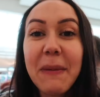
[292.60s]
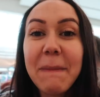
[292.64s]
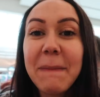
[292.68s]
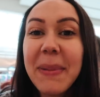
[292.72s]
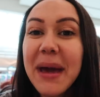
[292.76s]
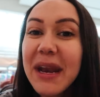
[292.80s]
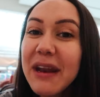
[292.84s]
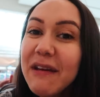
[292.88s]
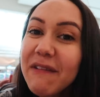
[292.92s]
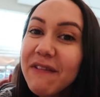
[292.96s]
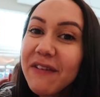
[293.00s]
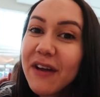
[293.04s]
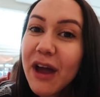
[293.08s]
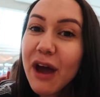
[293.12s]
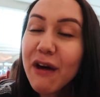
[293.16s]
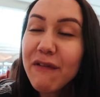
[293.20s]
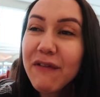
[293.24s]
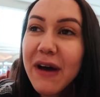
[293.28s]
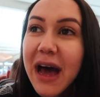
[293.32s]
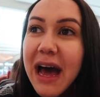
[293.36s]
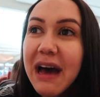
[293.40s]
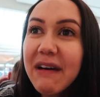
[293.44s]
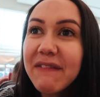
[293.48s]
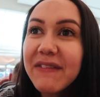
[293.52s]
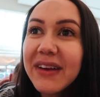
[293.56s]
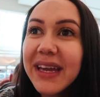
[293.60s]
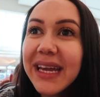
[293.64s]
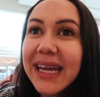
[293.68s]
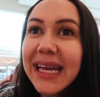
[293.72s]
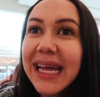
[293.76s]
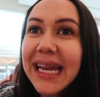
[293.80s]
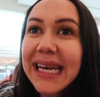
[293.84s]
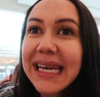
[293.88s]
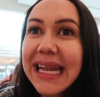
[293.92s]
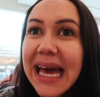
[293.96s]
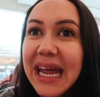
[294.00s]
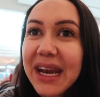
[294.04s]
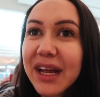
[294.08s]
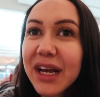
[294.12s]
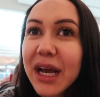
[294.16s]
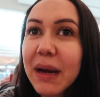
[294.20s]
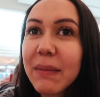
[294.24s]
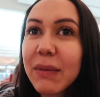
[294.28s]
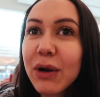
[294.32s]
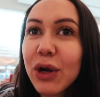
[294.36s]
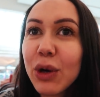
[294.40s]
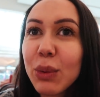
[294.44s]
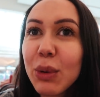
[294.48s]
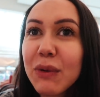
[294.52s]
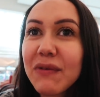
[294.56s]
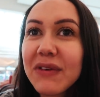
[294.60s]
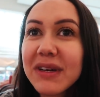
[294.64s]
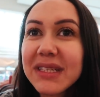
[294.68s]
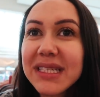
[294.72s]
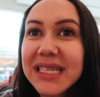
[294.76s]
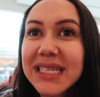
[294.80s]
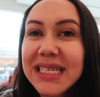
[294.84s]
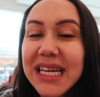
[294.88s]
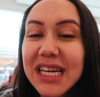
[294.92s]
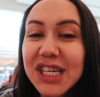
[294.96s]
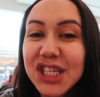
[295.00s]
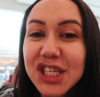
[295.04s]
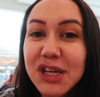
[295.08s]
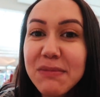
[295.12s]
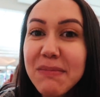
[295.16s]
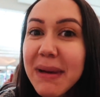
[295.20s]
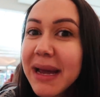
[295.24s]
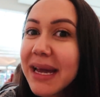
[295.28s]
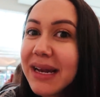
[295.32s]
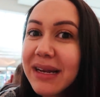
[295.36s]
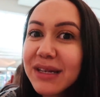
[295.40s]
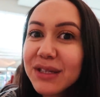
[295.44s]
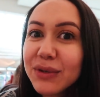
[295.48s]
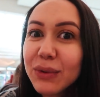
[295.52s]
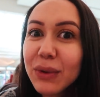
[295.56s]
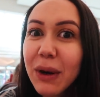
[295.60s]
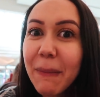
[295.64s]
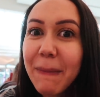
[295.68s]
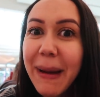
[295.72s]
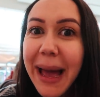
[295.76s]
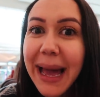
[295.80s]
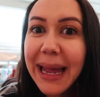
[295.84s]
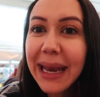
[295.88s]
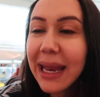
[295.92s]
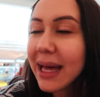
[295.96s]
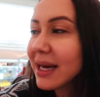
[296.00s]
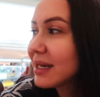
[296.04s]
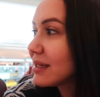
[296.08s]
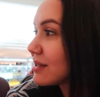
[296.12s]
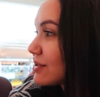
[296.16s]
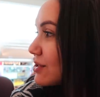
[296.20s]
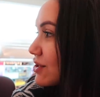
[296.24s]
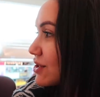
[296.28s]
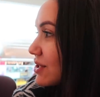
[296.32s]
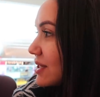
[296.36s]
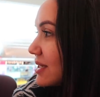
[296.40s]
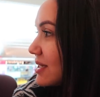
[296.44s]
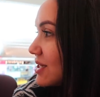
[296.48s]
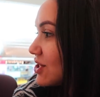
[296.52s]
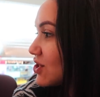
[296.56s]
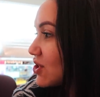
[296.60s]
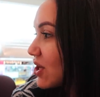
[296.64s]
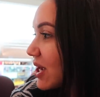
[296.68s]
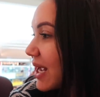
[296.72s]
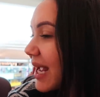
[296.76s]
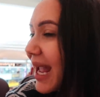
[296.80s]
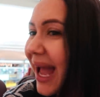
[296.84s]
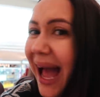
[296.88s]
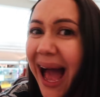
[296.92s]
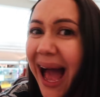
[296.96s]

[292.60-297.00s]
The benefit of having Nana come along with us is that she made us all a packed lunch, didn't she?